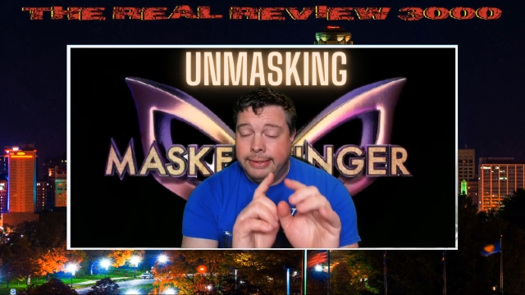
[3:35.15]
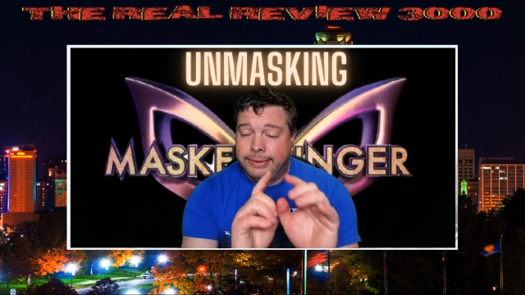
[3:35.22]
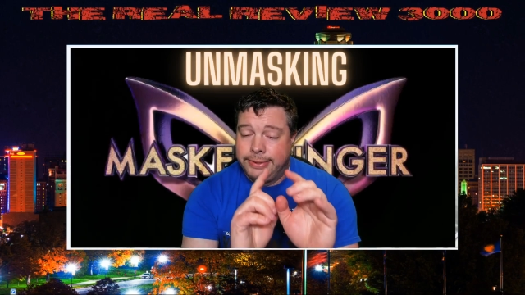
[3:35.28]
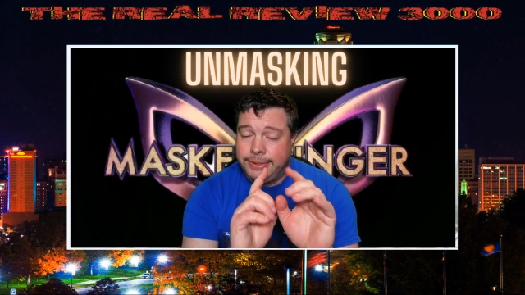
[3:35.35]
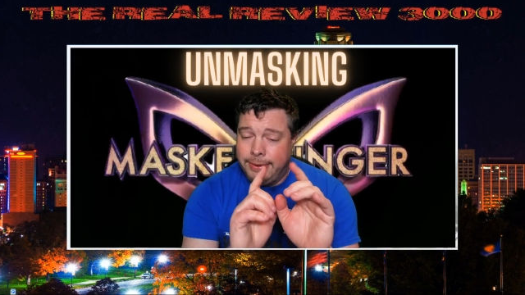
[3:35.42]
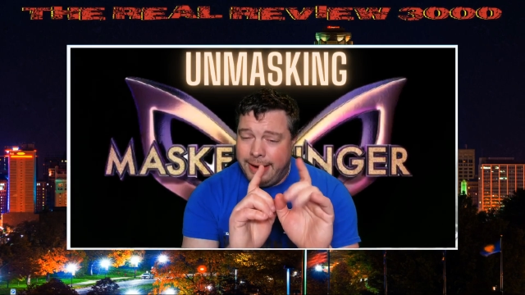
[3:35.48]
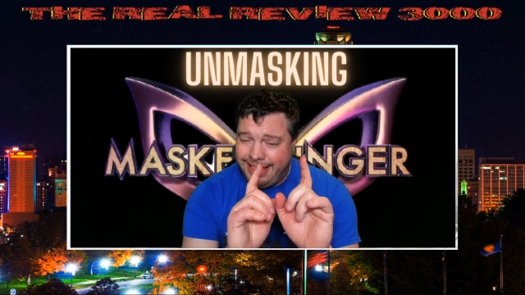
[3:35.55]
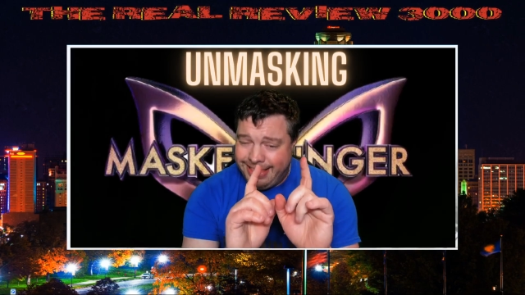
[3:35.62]

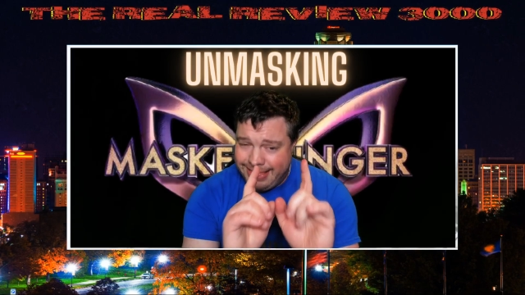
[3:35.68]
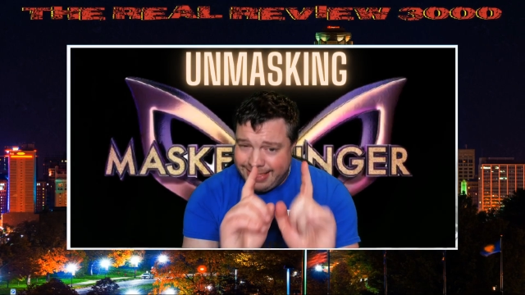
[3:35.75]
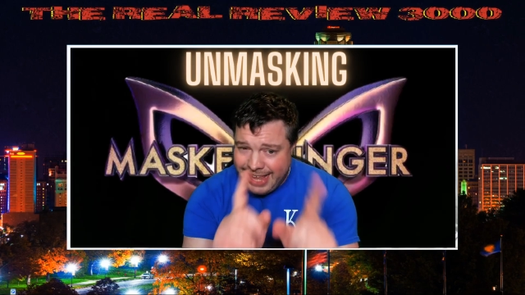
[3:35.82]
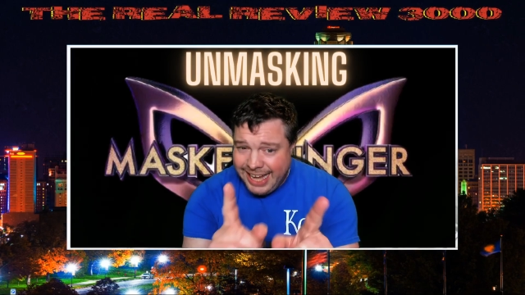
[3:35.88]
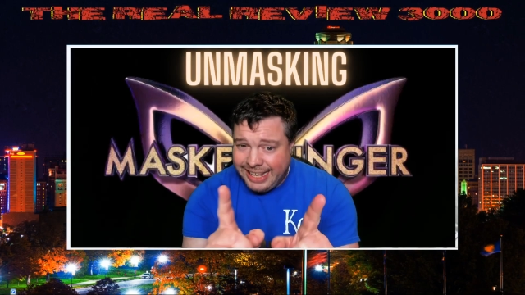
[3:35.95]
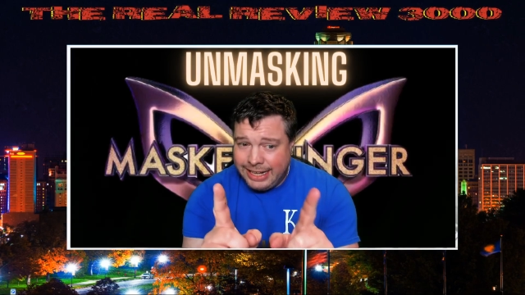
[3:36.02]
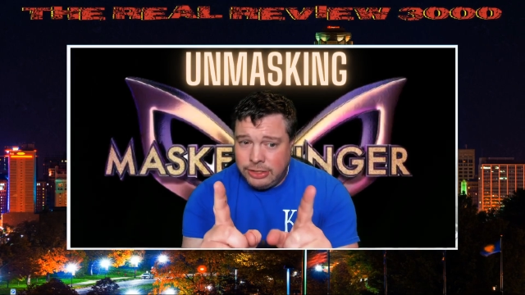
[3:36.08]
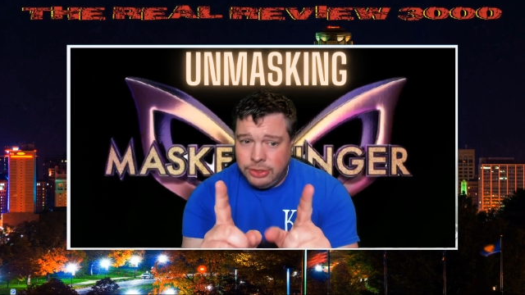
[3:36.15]
So I
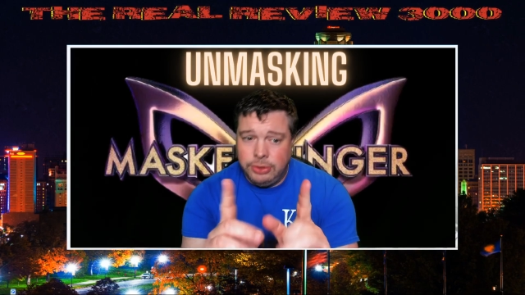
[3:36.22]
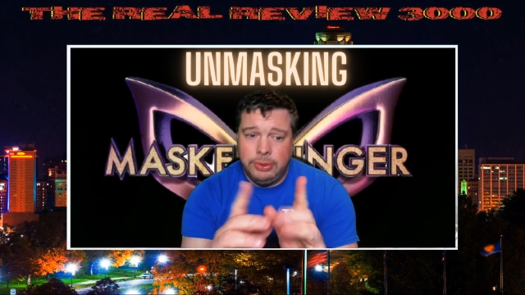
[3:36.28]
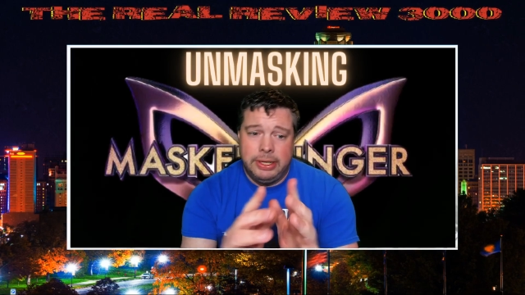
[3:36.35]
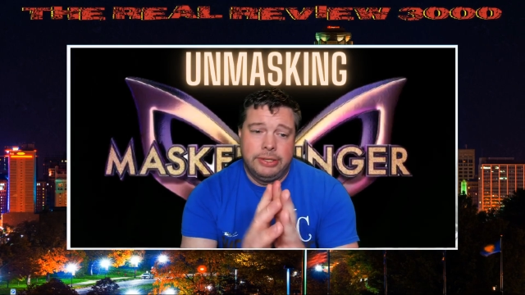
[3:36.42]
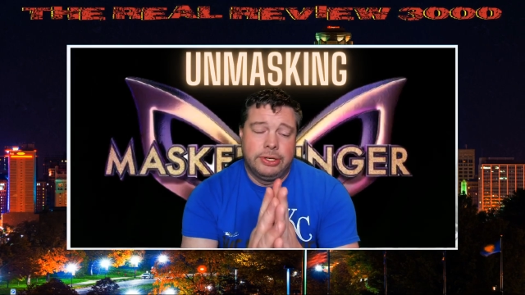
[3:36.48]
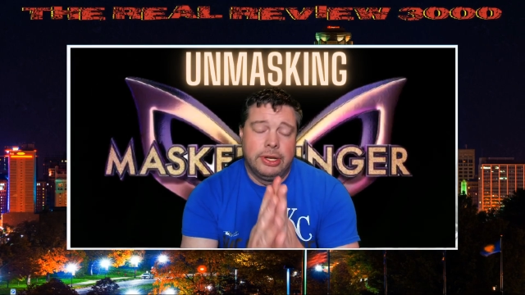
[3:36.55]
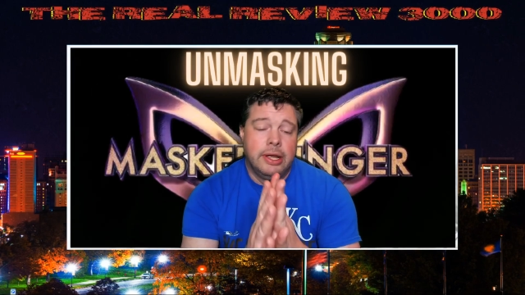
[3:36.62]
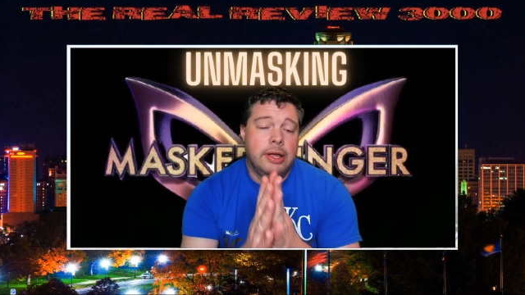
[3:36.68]
think that's who it
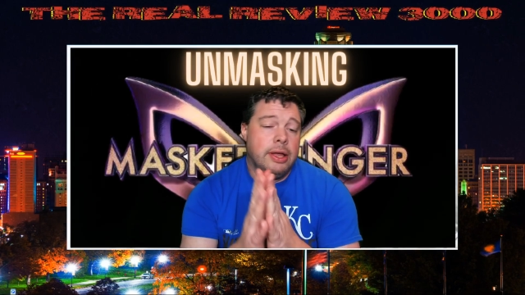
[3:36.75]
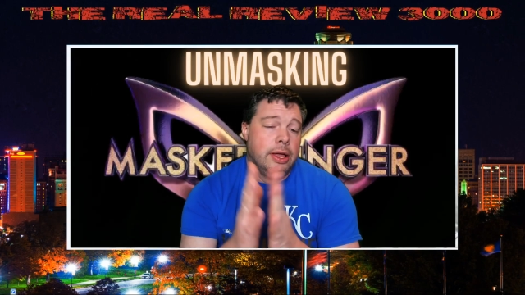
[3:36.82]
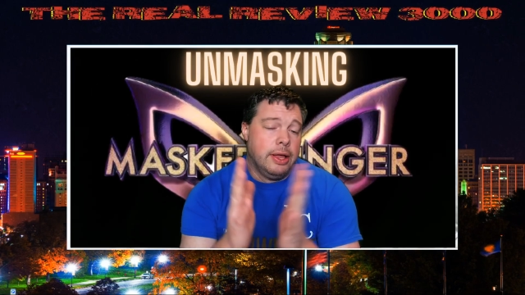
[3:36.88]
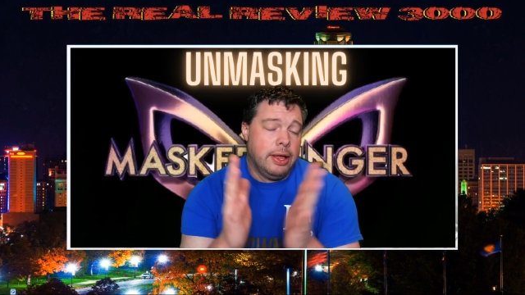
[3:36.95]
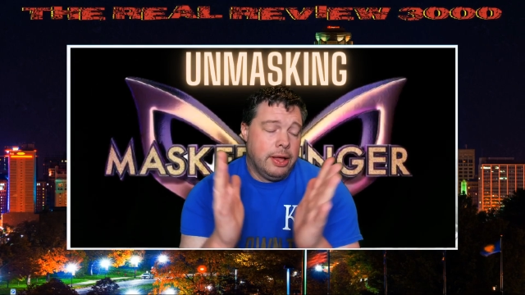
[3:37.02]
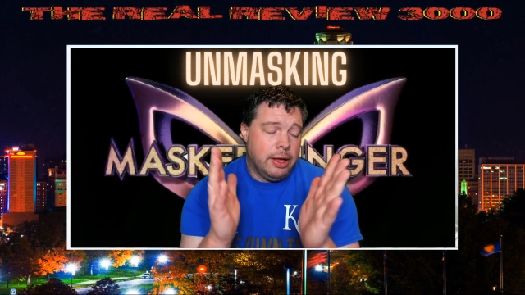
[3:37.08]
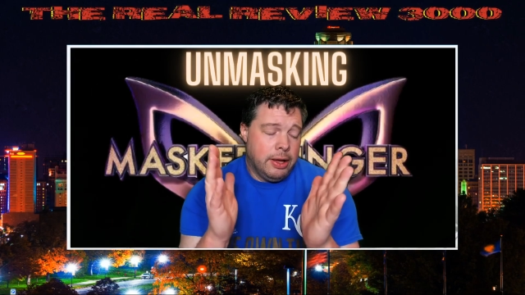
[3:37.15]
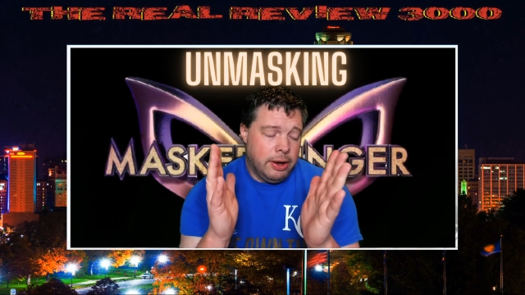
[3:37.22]
is.
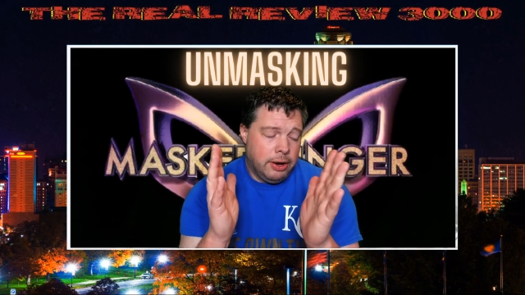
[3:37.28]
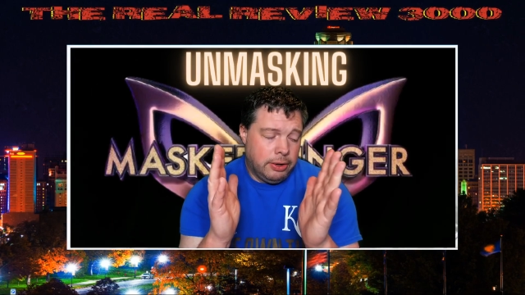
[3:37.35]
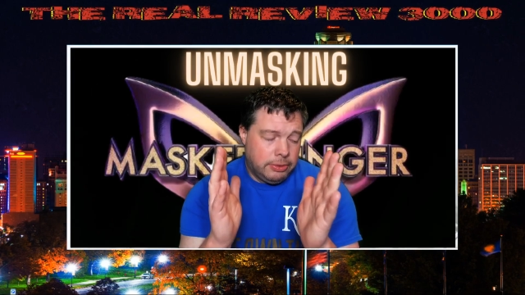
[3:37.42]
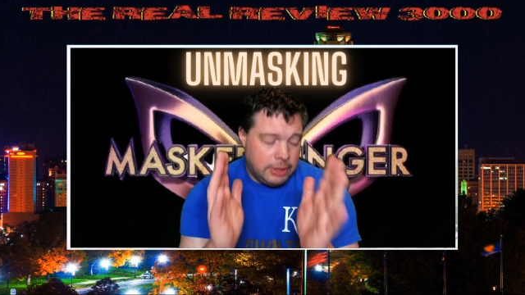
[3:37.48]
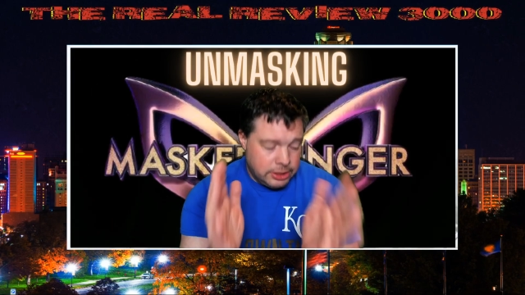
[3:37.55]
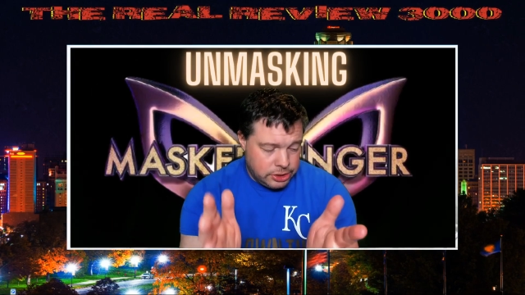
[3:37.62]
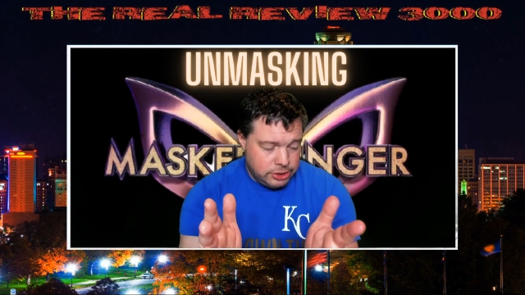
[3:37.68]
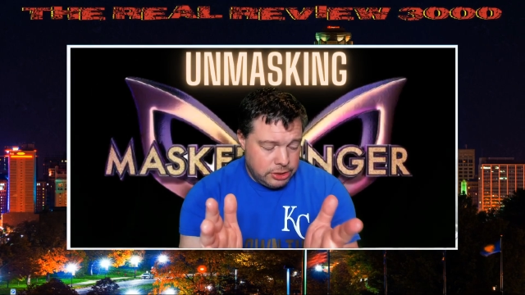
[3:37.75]

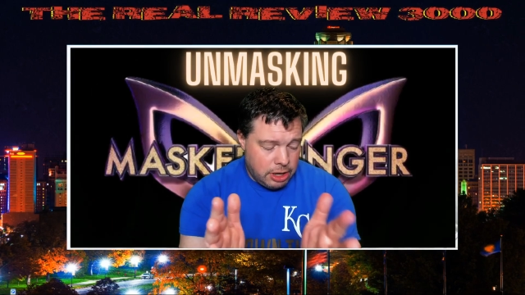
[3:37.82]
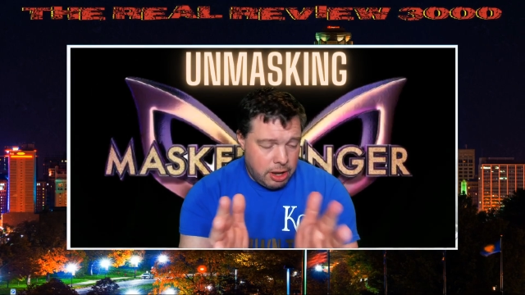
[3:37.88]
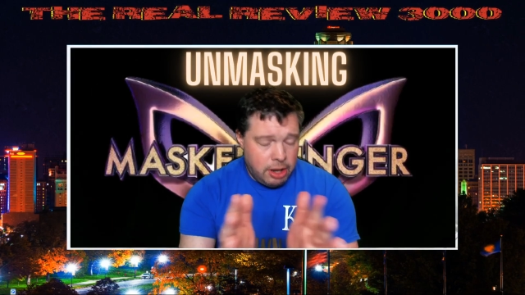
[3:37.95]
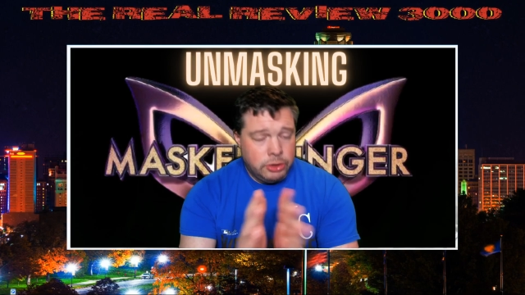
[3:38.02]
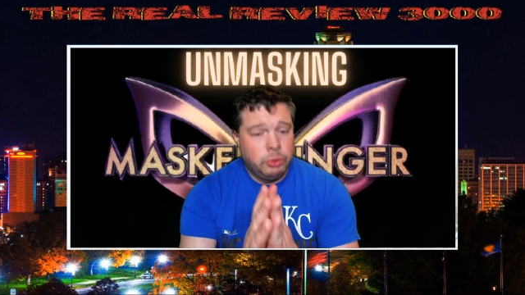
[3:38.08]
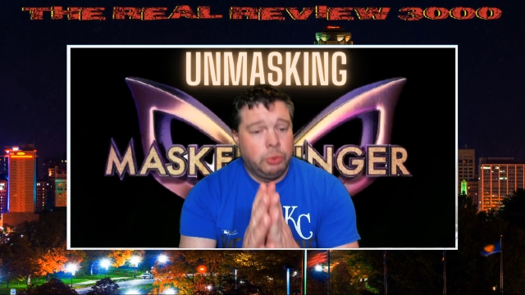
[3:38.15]
Russian dolls,